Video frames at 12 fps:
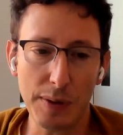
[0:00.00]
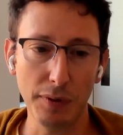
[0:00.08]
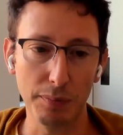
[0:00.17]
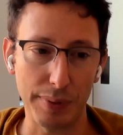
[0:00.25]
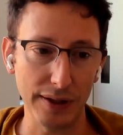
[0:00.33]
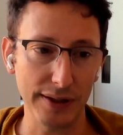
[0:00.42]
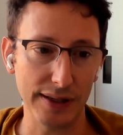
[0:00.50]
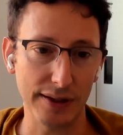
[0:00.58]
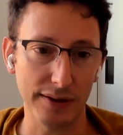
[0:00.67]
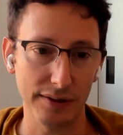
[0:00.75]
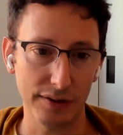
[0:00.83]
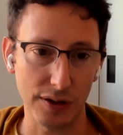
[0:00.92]
people
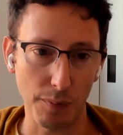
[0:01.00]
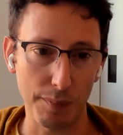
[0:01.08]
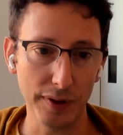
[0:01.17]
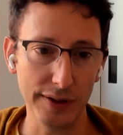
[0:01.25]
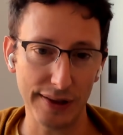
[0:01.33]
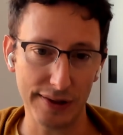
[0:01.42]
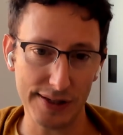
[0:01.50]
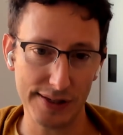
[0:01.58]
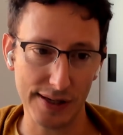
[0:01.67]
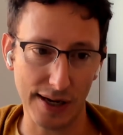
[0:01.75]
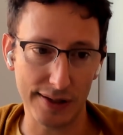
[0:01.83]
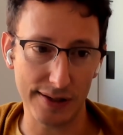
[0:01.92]
building
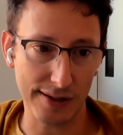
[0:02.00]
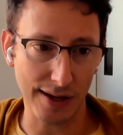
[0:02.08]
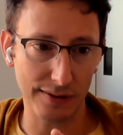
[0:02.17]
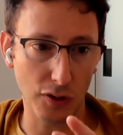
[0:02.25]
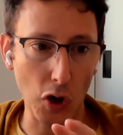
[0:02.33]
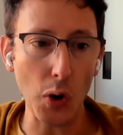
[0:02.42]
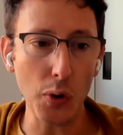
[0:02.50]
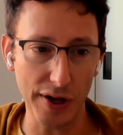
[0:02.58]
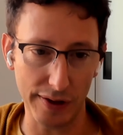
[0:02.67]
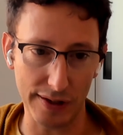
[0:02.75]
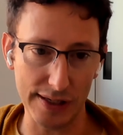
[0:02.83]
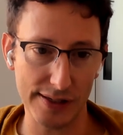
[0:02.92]
these sites, not
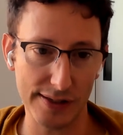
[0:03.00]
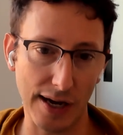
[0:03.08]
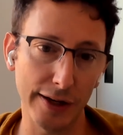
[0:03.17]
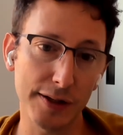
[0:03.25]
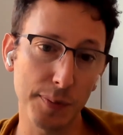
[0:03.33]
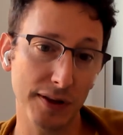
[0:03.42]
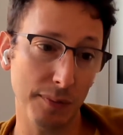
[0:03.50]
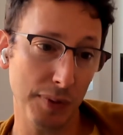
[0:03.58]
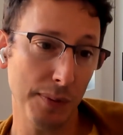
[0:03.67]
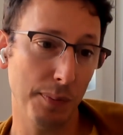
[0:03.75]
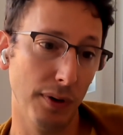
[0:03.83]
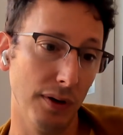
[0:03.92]
coding these sites, but the
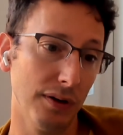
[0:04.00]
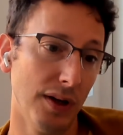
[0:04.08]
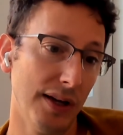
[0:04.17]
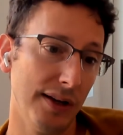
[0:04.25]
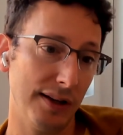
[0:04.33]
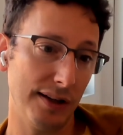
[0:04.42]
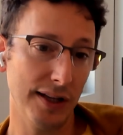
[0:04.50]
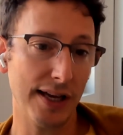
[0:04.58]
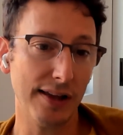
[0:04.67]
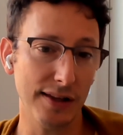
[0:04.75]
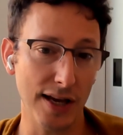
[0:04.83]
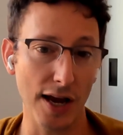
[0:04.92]
people
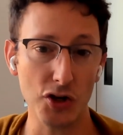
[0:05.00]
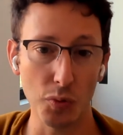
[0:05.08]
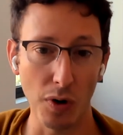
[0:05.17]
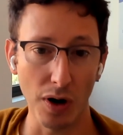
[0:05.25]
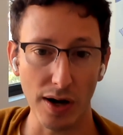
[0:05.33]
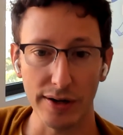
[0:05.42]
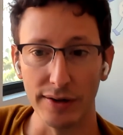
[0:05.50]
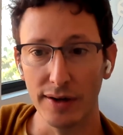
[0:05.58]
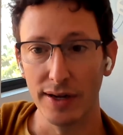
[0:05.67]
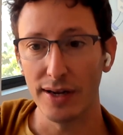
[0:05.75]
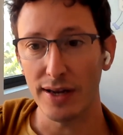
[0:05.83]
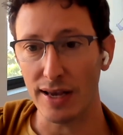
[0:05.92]
clicking the H1
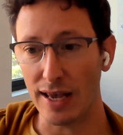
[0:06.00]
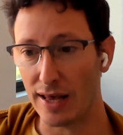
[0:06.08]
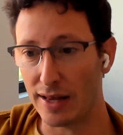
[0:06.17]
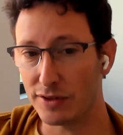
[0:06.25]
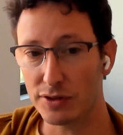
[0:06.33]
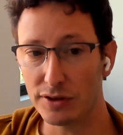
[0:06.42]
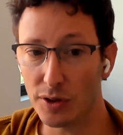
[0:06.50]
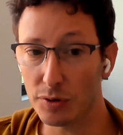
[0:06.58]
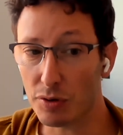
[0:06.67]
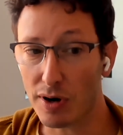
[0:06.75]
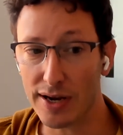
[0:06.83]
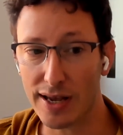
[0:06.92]
and
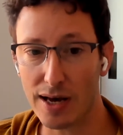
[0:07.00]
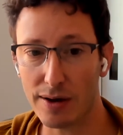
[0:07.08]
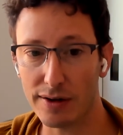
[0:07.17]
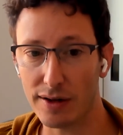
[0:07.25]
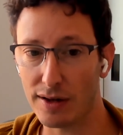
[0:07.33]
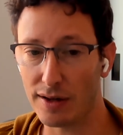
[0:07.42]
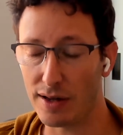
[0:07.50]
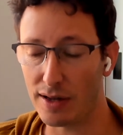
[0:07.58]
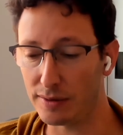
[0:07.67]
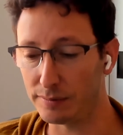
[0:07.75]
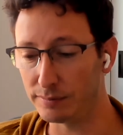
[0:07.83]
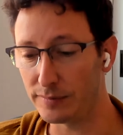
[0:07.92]
trying out
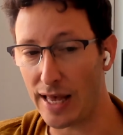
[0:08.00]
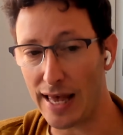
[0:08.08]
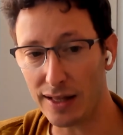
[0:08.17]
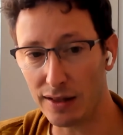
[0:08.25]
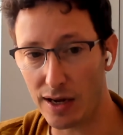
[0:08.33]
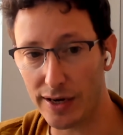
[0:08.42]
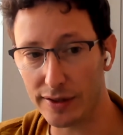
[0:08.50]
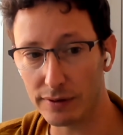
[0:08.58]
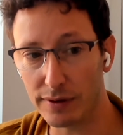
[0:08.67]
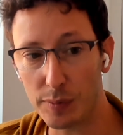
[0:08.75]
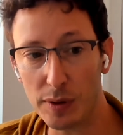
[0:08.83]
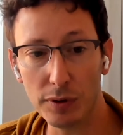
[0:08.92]
a
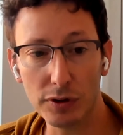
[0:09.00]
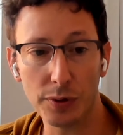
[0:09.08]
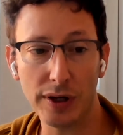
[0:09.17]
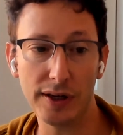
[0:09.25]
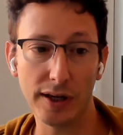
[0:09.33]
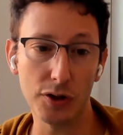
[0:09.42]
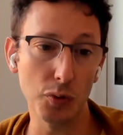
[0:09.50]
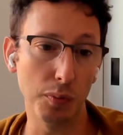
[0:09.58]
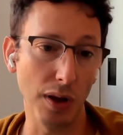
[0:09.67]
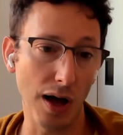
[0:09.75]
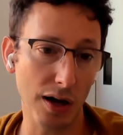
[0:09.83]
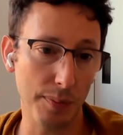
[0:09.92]
headline, or the people creating a new
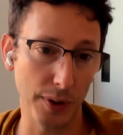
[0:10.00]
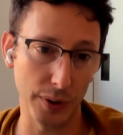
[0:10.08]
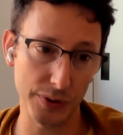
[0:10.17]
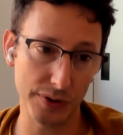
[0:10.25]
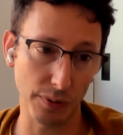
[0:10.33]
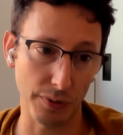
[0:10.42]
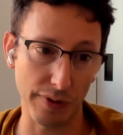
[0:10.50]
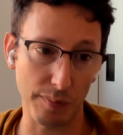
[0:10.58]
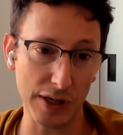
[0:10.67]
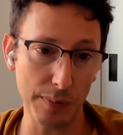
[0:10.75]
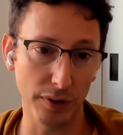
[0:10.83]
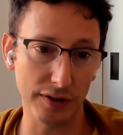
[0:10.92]
blog post, or the
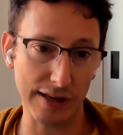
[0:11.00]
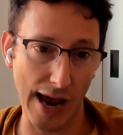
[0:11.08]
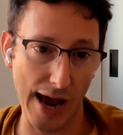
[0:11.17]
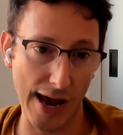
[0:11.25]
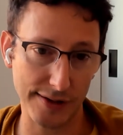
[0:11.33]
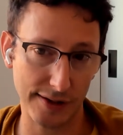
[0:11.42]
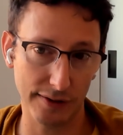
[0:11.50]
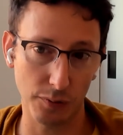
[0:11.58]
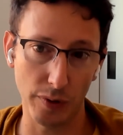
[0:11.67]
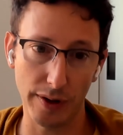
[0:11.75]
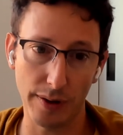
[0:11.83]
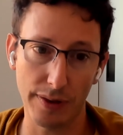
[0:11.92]
people tasked
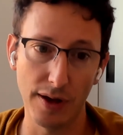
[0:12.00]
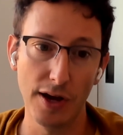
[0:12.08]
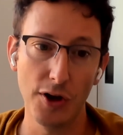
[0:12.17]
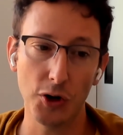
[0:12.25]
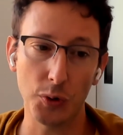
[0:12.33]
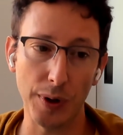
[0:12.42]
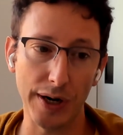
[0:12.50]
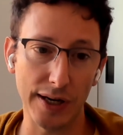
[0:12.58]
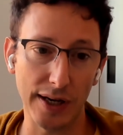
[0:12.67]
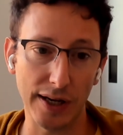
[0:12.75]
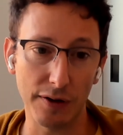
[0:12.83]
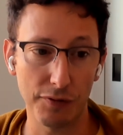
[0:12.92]
with
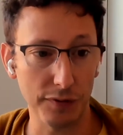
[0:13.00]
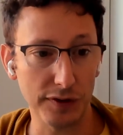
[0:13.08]
creating